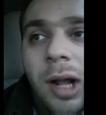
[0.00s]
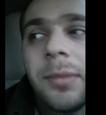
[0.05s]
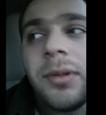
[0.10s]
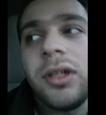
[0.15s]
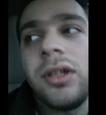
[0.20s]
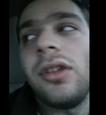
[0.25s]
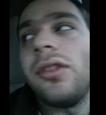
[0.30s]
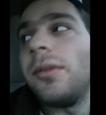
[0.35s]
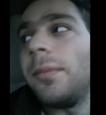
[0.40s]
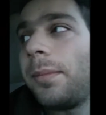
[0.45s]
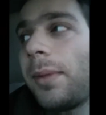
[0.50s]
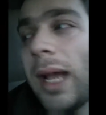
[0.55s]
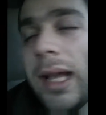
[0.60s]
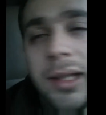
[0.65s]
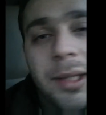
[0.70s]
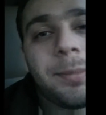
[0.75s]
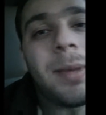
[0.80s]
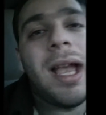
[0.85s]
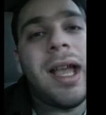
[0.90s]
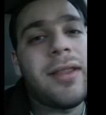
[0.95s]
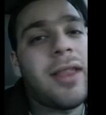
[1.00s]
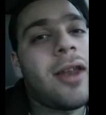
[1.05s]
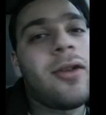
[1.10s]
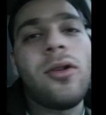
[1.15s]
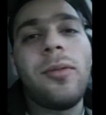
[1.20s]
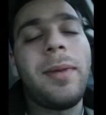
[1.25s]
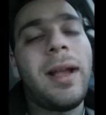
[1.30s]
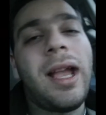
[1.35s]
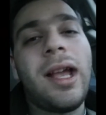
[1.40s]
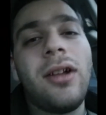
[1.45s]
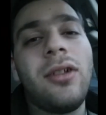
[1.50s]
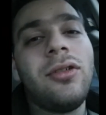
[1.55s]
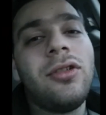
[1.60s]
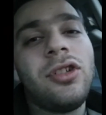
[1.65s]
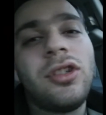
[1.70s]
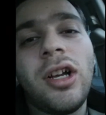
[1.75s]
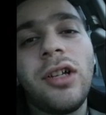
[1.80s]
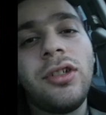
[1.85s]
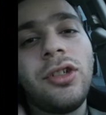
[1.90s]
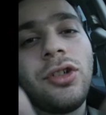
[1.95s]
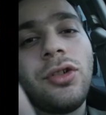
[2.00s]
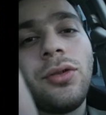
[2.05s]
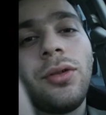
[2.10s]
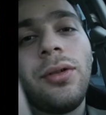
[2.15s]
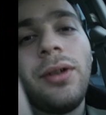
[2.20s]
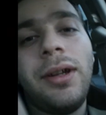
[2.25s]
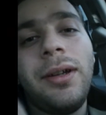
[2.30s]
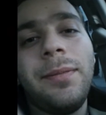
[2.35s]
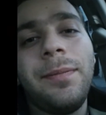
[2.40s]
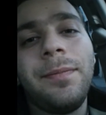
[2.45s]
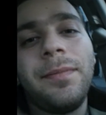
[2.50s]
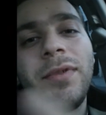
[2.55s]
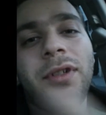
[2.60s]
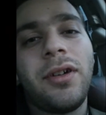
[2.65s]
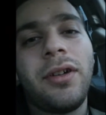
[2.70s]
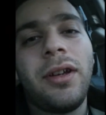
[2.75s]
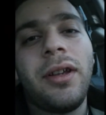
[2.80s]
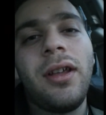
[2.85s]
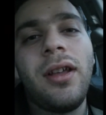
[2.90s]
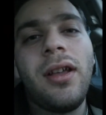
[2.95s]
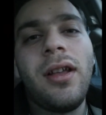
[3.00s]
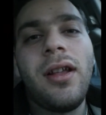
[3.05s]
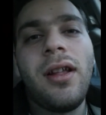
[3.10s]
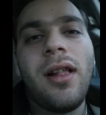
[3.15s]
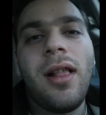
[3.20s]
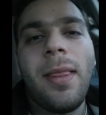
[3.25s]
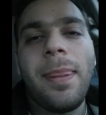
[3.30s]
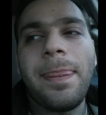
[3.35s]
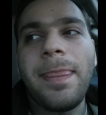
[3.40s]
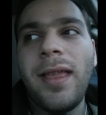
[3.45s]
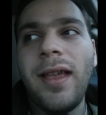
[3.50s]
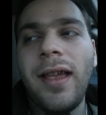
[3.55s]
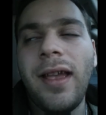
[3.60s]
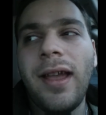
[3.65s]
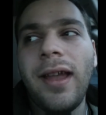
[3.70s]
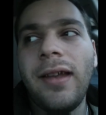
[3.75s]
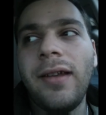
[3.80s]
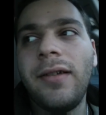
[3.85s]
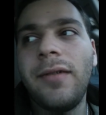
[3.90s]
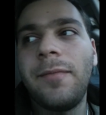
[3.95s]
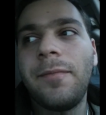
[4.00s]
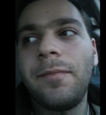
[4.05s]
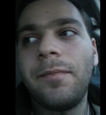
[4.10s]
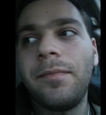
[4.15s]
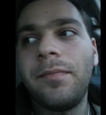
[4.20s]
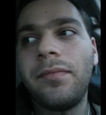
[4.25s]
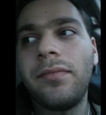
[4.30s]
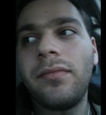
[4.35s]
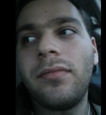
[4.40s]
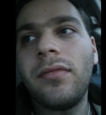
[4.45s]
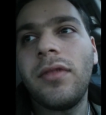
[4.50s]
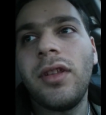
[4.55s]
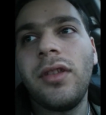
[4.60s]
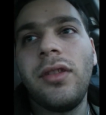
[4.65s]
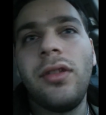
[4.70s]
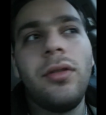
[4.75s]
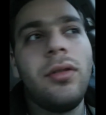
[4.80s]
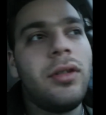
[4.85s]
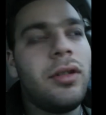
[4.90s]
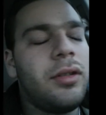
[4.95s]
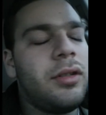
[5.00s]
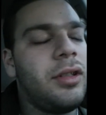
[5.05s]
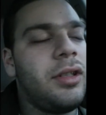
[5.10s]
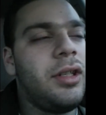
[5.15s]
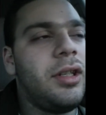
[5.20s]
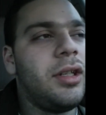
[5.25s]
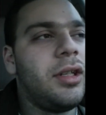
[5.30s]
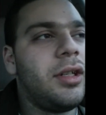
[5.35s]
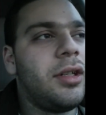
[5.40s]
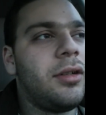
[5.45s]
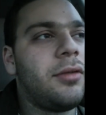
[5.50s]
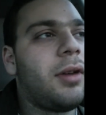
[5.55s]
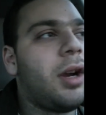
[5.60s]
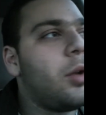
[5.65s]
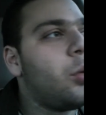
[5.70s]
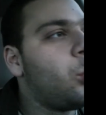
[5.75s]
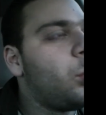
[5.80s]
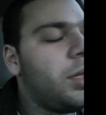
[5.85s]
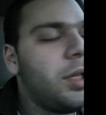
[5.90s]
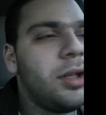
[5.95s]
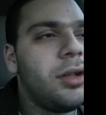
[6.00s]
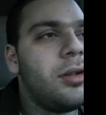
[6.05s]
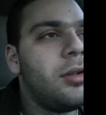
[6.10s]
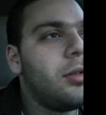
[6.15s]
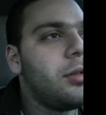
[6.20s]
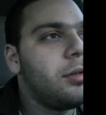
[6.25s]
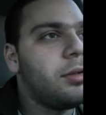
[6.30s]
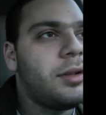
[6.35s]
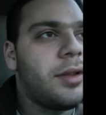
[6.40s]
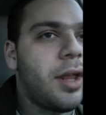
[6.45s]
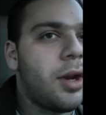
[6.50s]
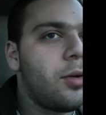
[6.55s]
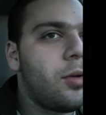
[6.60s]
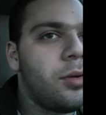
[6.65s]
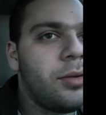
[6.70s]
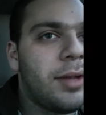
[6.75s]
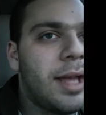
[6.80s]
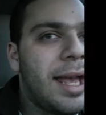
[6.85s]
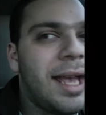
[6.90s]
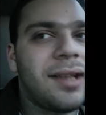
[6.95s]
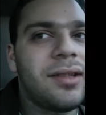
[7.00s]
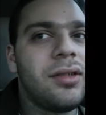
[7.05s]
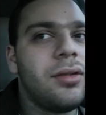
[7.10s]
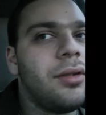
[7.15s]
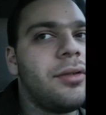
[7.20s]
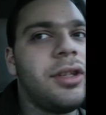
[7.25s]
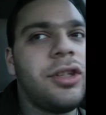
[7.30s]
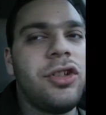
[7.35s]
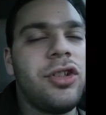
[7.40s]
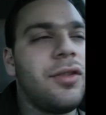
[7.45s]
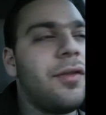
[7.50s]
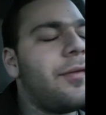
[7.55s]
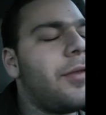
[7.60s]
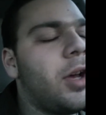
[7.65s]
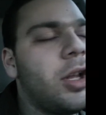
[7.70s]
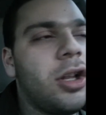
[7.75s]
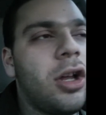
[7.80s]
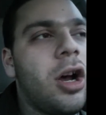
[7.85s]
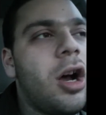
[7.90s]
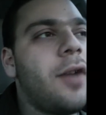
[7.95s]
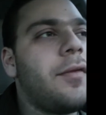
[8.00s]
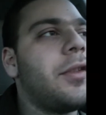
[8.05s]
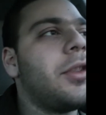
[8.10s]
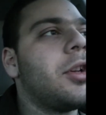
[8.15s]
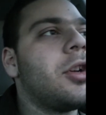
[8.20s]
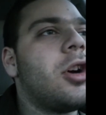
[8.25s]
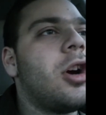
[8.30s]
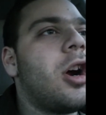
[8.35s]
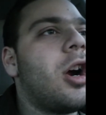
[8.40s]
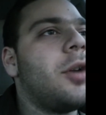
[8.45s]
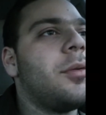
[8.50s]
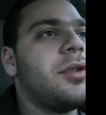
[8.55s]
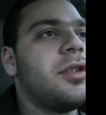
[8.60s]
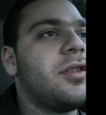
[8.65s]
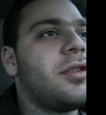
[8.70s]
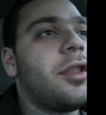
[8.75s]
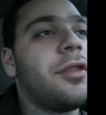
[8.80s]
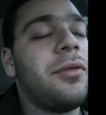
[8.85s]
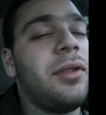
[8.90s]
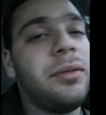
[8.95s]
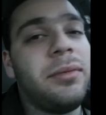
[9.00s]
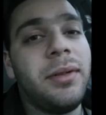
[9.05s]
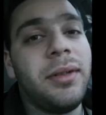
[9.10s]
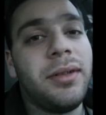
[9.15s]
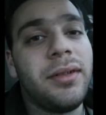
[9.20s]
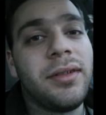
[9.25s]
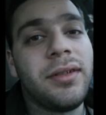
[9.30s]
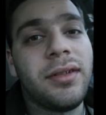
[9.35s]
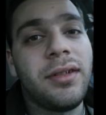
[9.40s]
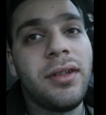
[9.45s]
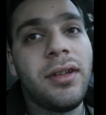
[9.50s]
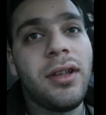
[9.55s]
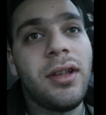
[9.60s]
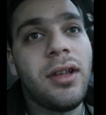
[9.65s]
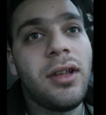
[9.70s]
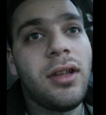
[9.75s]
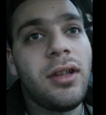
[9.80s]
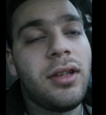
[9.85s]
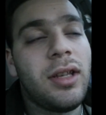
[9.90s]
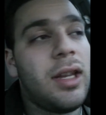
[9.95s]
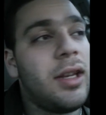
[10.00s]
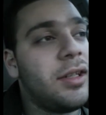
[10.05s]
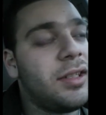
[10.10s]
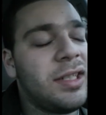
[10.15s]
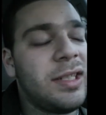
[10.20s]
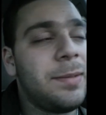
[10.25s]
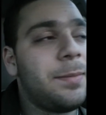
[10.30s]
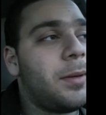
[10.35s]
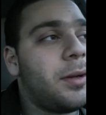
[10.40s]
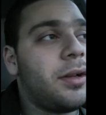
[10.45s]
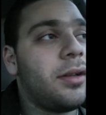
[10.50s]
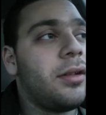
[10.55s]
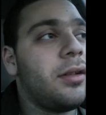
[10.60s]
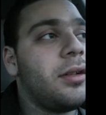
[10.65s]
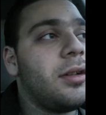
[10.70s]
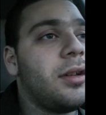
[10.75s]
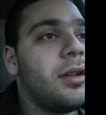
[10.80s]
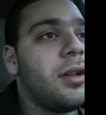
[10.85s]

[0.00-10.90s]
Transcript: I'm telling you, that whole panel just got destroyed. Sorry, and the right wheel, that whole axle thing just fell off, and the car was just on three wheels, and it spun.